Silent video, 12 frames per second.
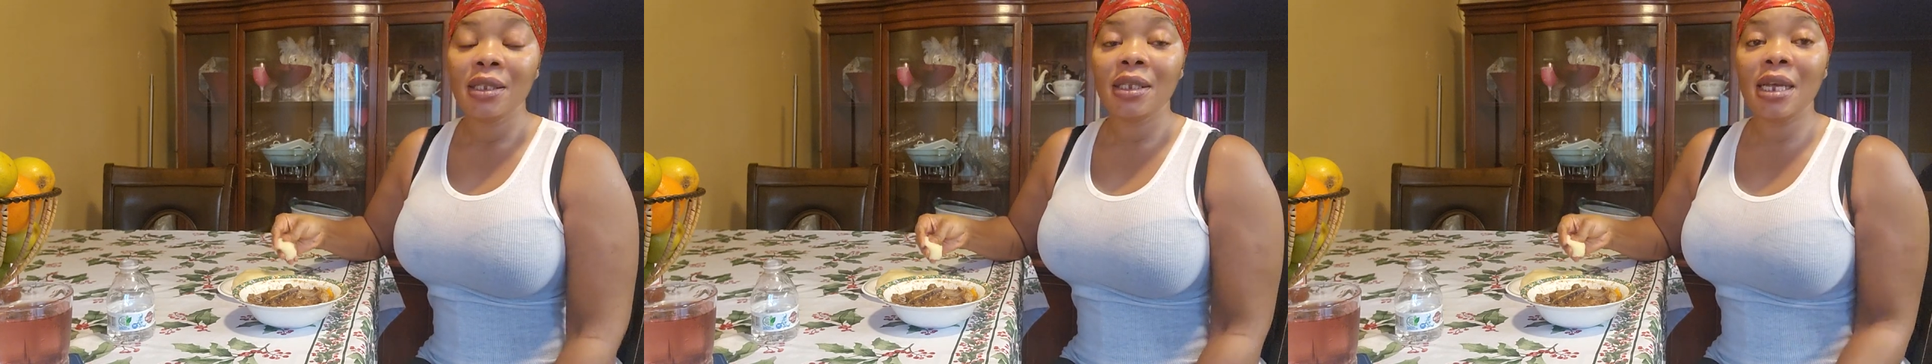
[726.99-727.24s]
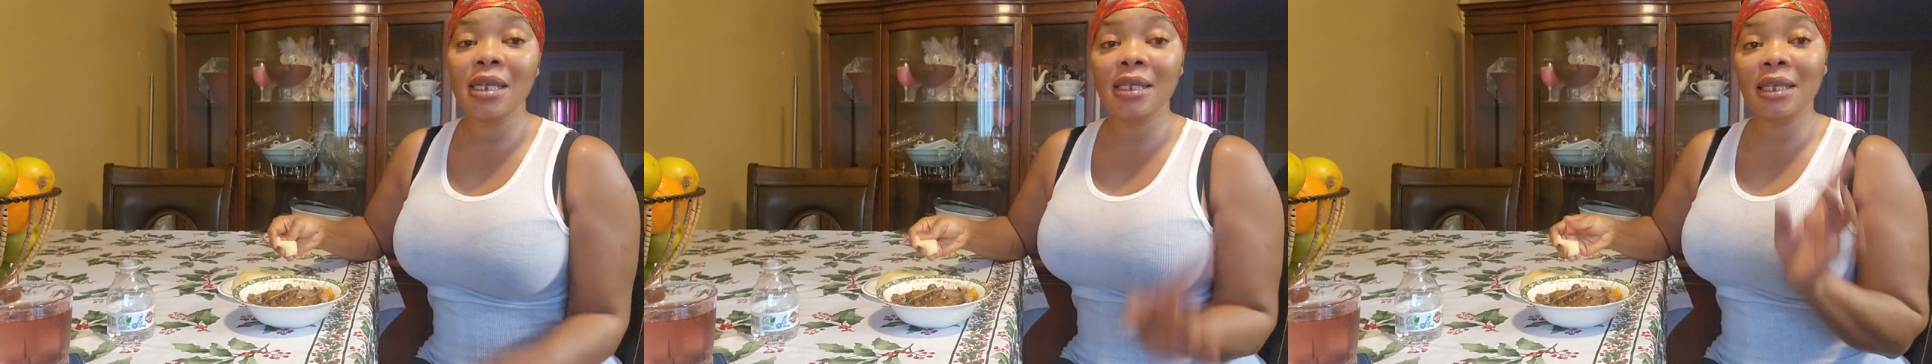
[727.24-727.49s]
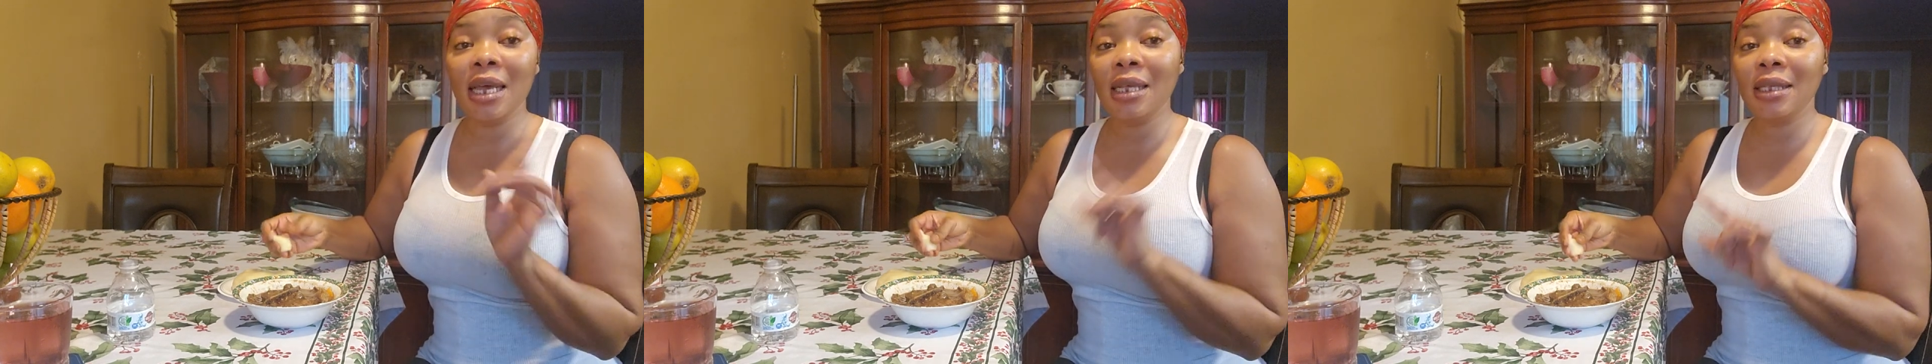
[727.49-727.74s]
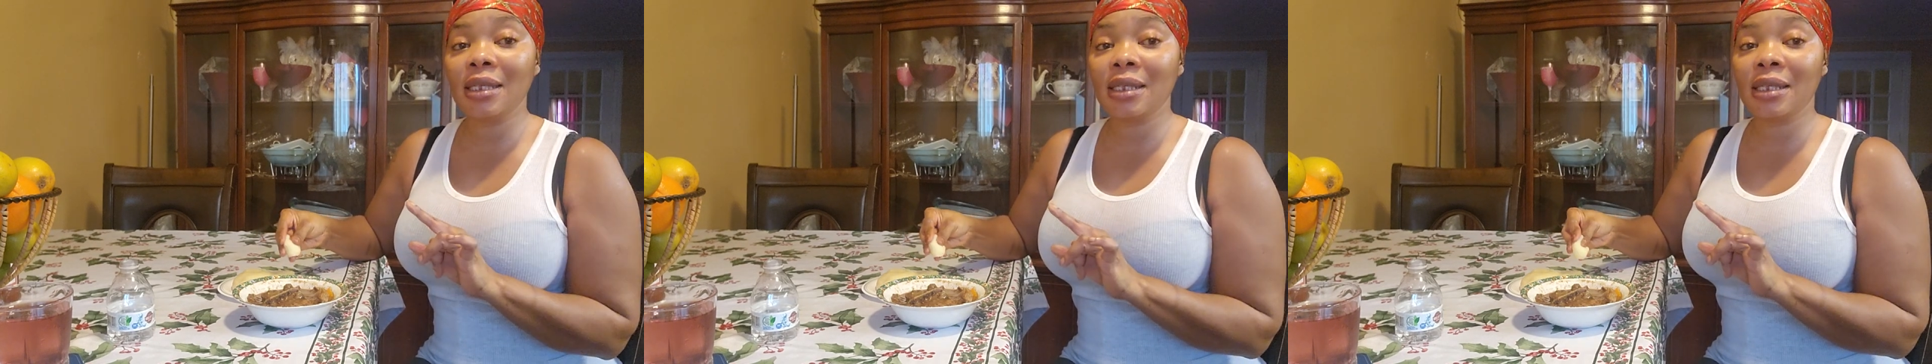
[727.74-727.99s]
This
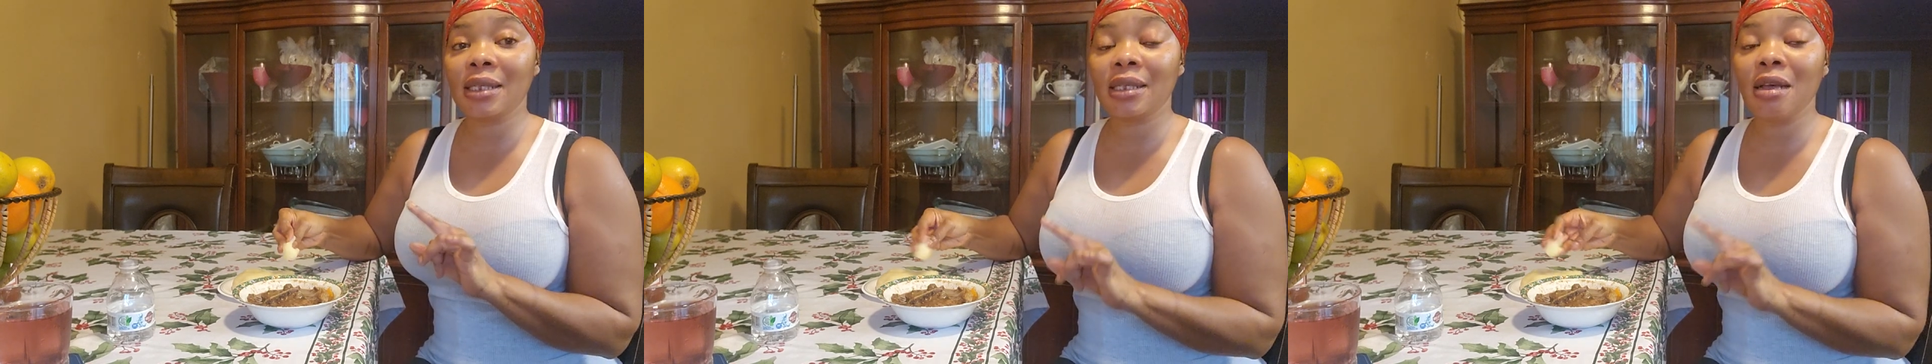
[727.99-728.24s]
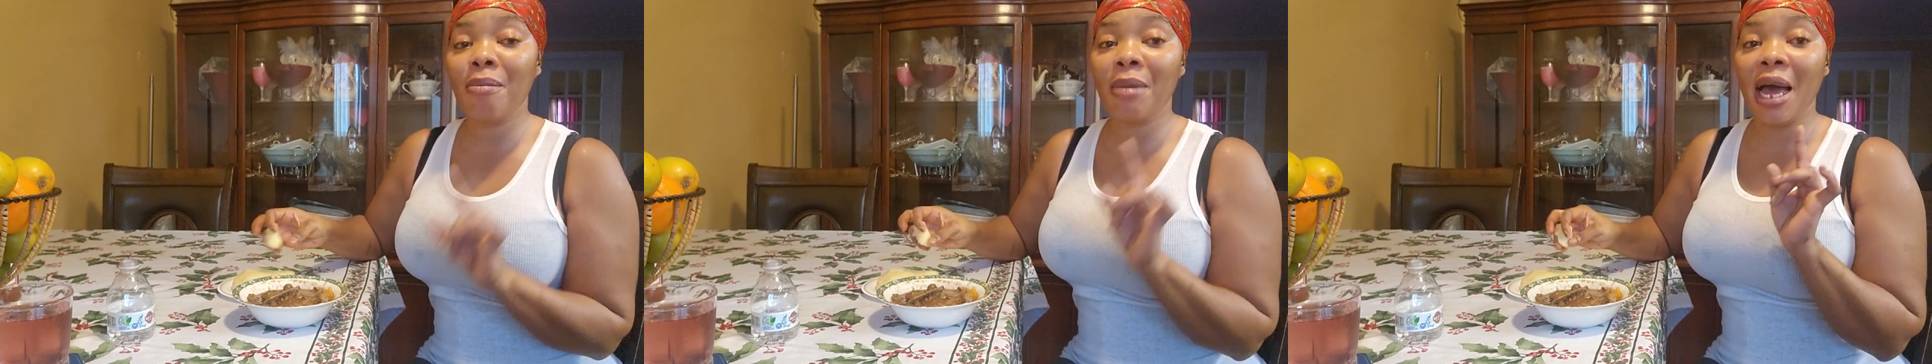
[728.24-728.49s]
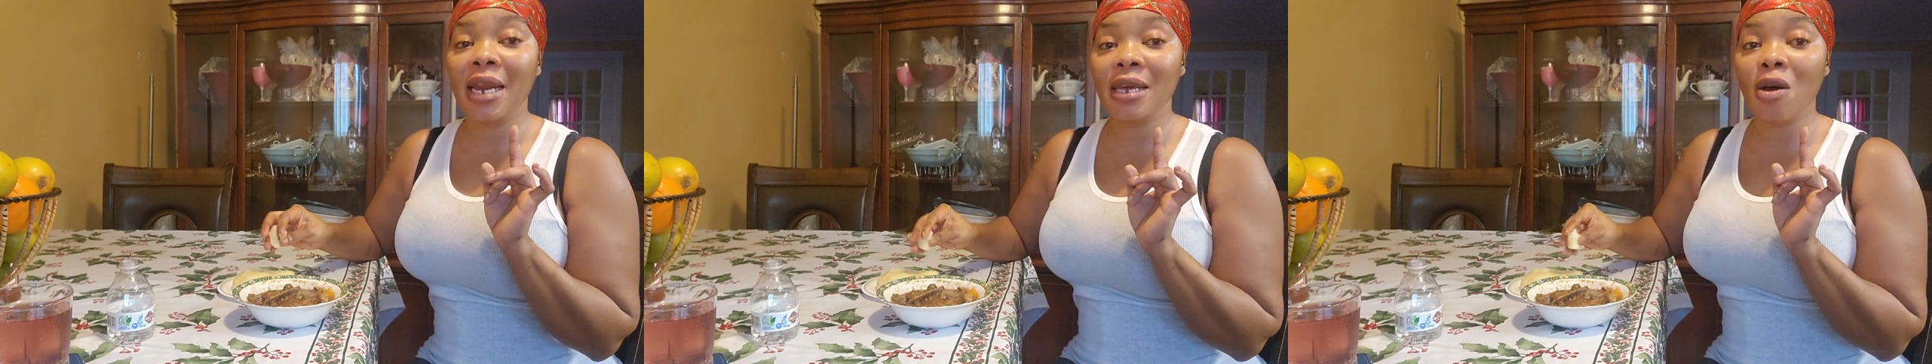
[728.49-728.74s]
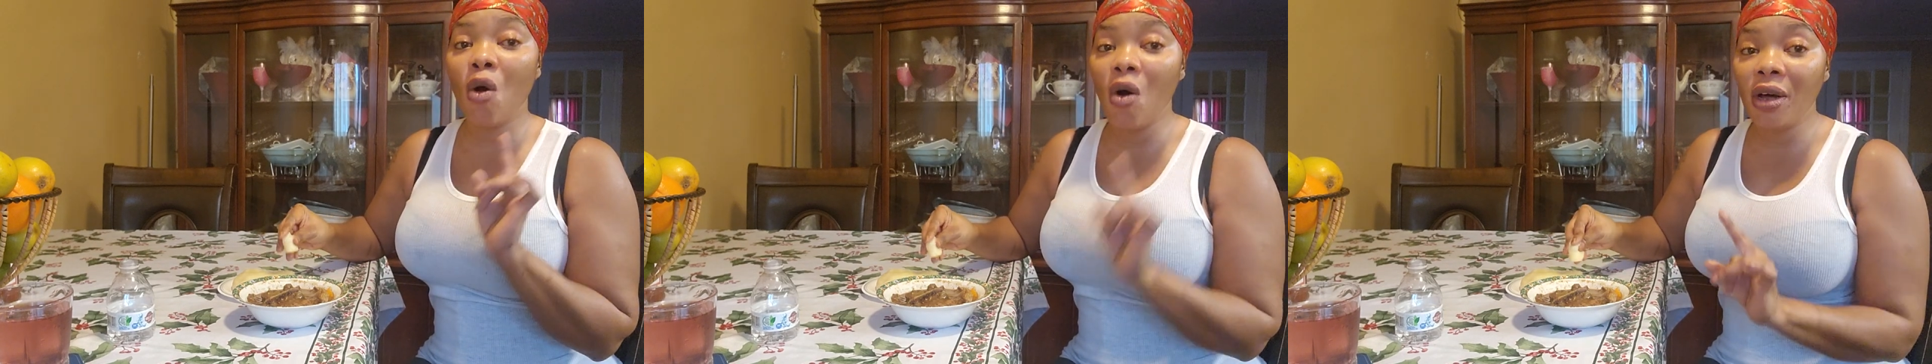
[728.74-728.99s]
is
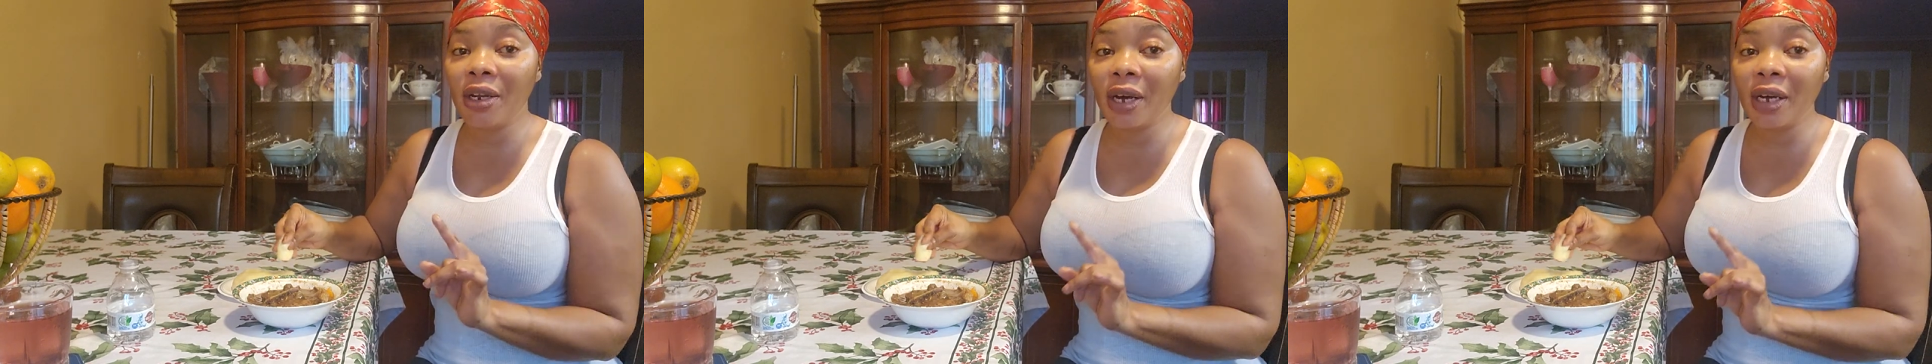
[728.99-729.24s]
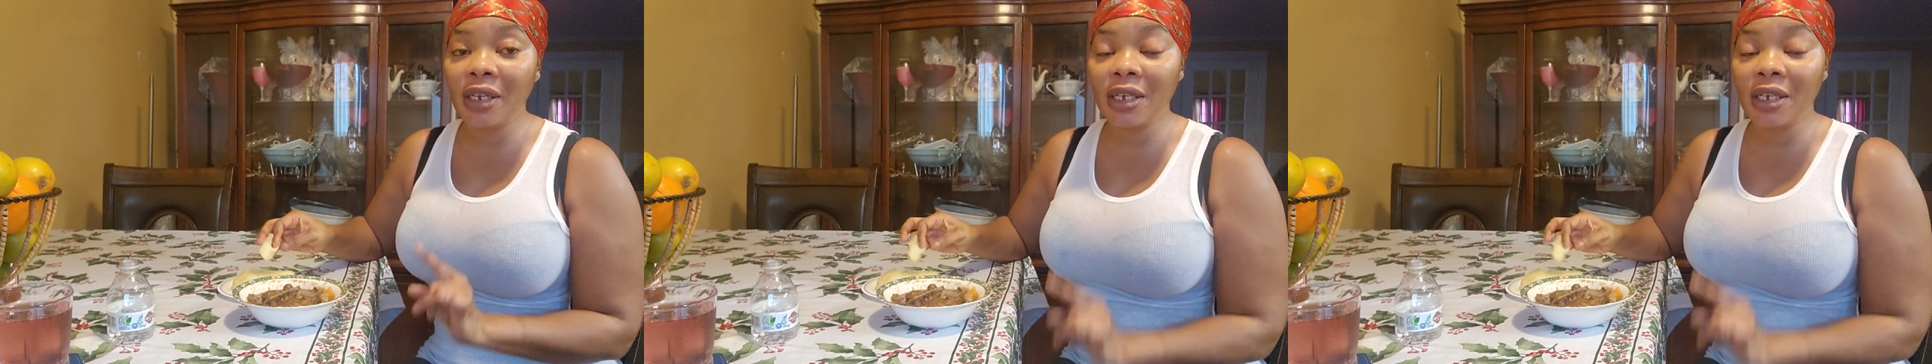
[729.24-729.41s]
somebody order.